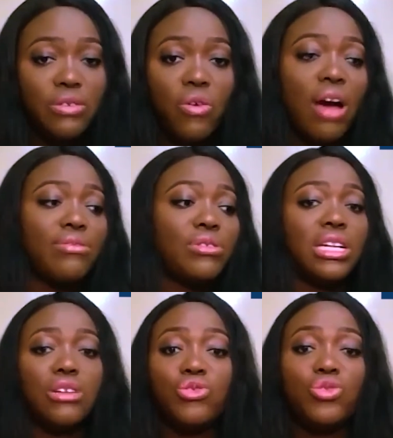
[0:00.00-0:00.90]
first of all,
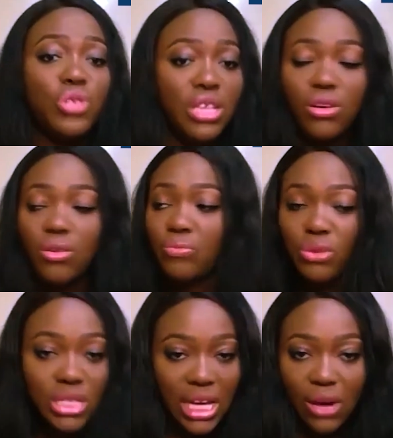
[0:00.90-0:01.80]
have to learn how to use a
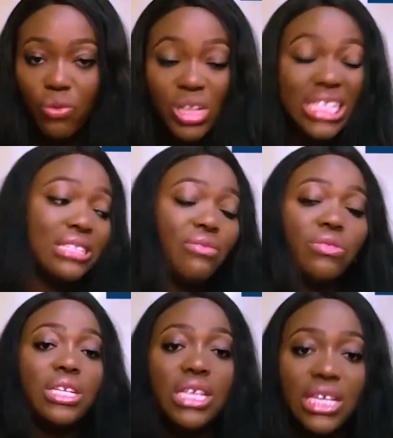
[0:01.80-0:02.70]
computer, what
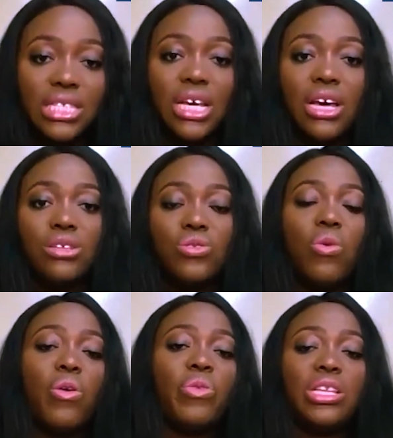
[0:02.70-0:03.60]
it even is.
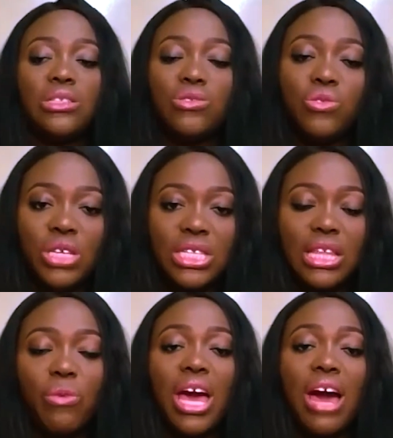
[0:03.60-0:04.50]
So what we
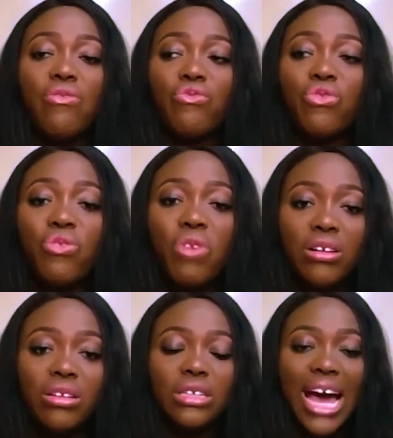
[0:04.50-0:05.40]
do is that we have
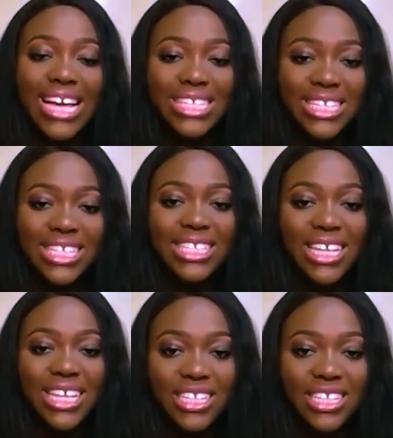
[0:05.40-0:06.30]
rural
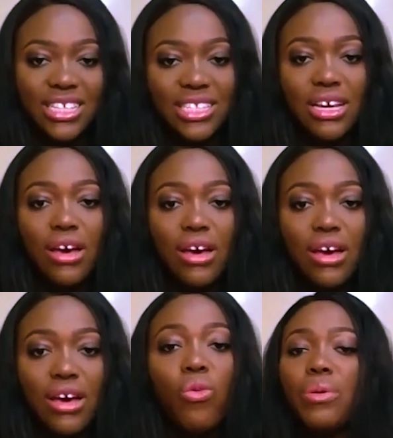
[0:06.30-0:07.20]
ICT centers
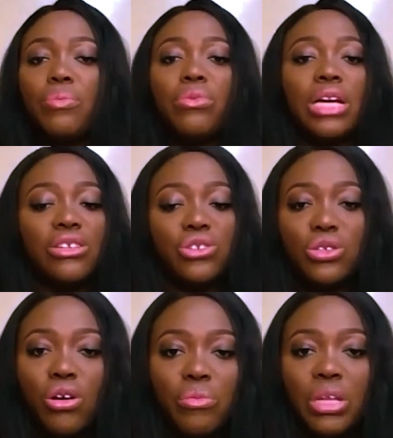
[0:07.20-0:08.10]
where
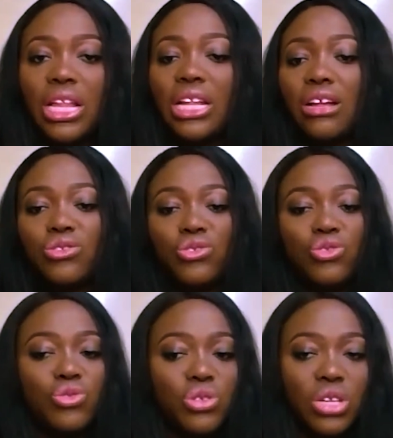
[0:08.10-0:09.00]
people can just come and learn
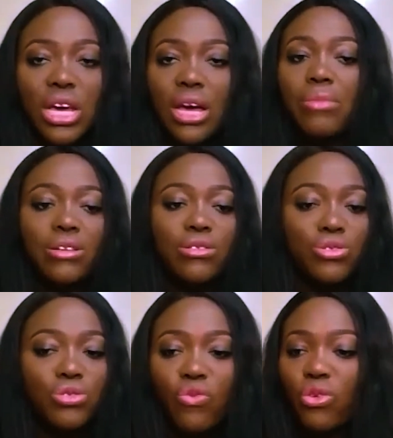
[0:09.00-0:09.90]
how to use
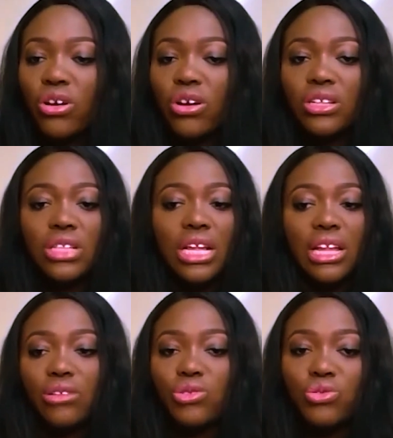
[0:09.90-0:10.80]
Microsoft
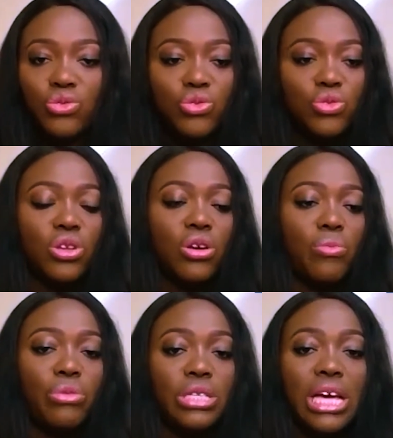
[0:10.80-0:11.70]
Word, learn how to
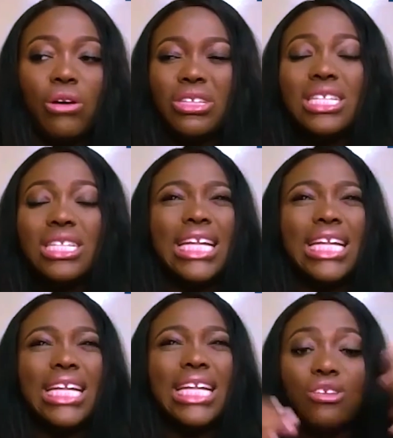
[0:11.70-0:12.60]
use the computer,
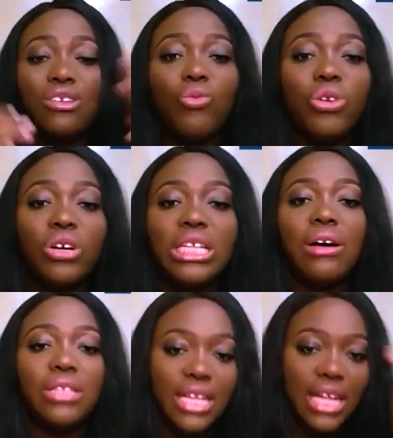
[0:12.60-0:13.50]
understand that there's a whole
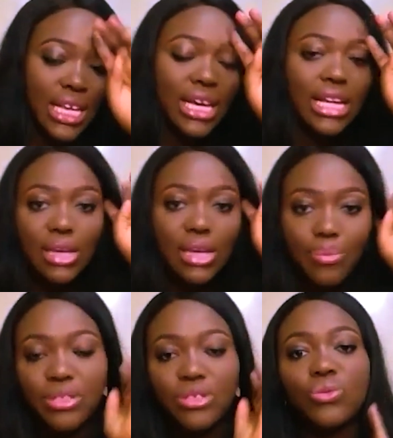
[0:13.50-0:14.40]
world out there that they
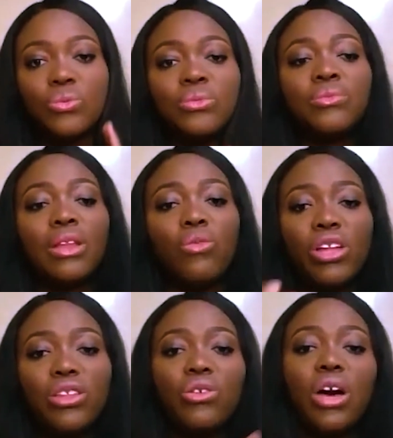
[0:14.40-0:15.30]
can tap into.
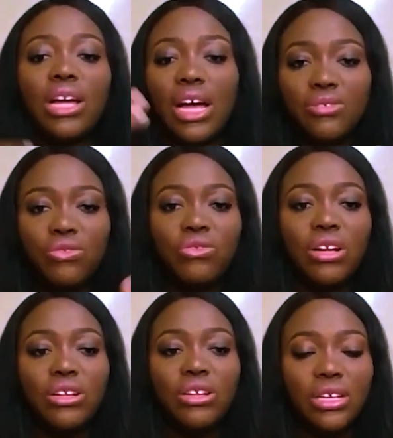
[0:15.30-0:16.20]
When you are
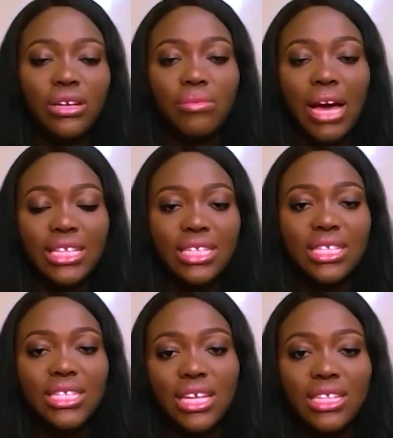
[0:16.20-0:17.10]
at the rural
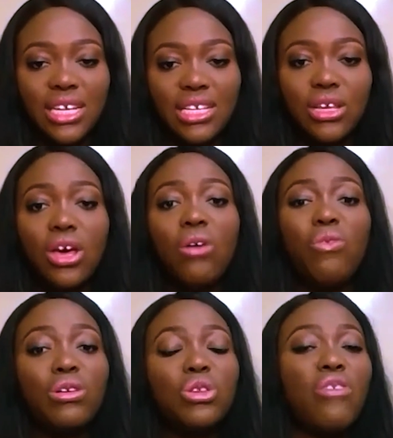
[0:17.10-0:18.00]
ICT
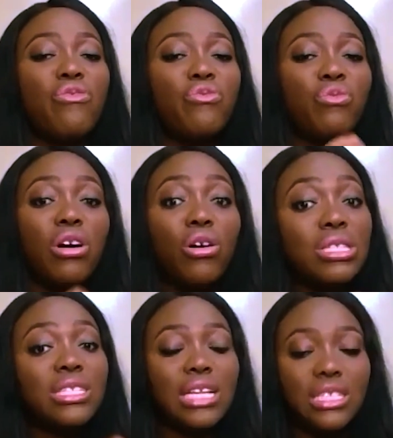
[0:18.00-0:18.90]
centers,
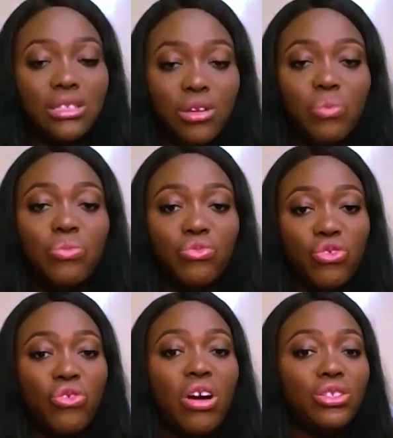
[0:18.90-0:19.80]
we're also setting
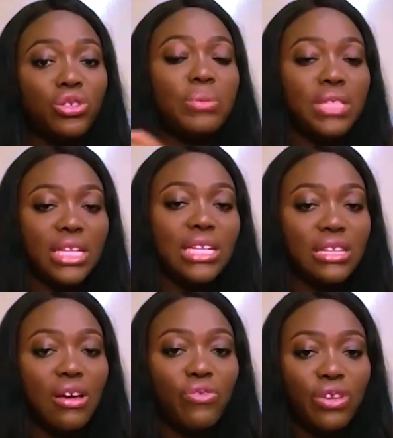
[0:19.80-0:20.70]
up rural job
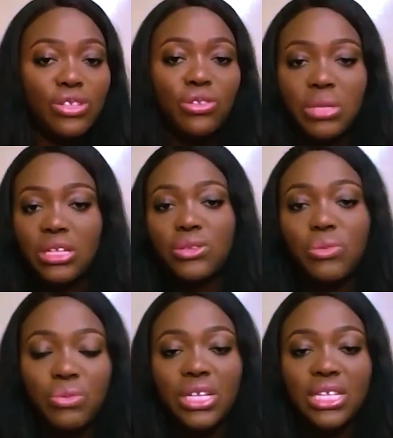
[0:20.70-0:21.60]
centers. Our first job
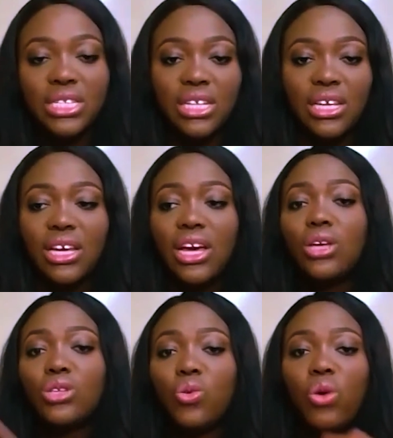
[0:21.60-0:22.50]
centers opened
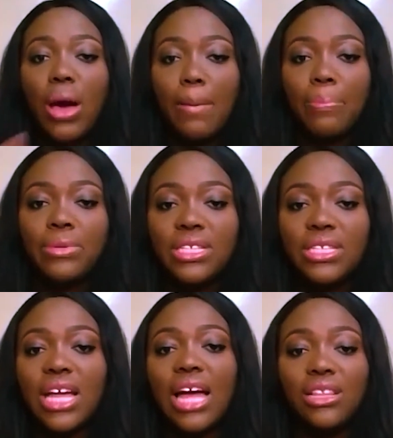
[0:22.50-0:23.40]
yesterday. So what
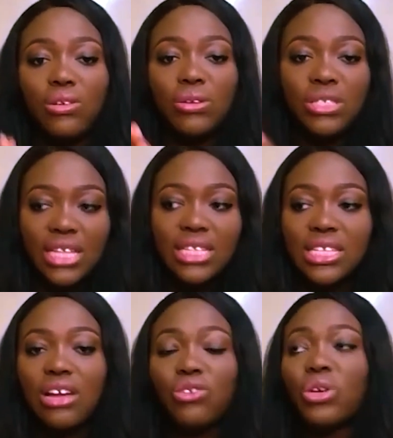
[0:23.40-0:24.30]
happens is that at
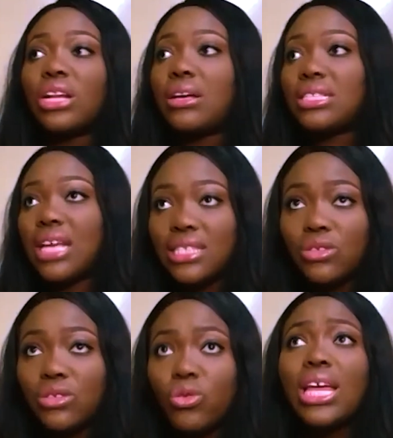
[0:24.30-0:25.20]
those centers now, you can now
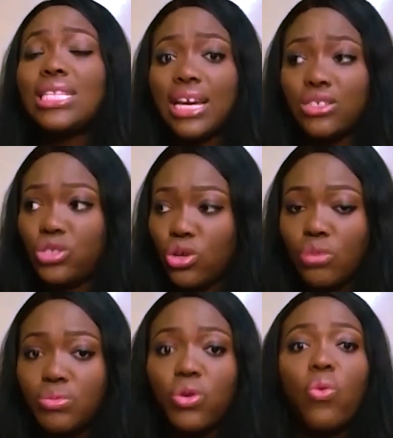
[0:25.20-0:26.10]
start seeing, oh, there are
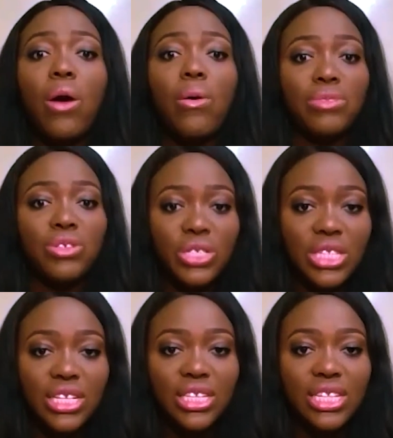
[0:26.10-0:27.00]
tech jobs. Oh, wow,
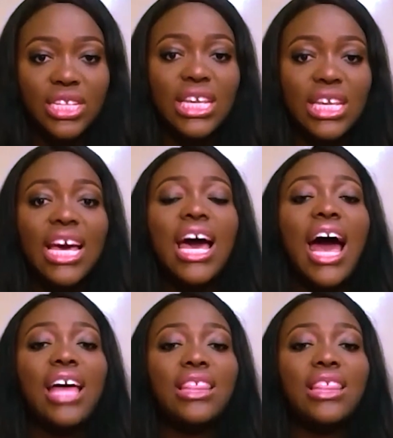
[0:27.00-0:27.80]
I'm interested in this.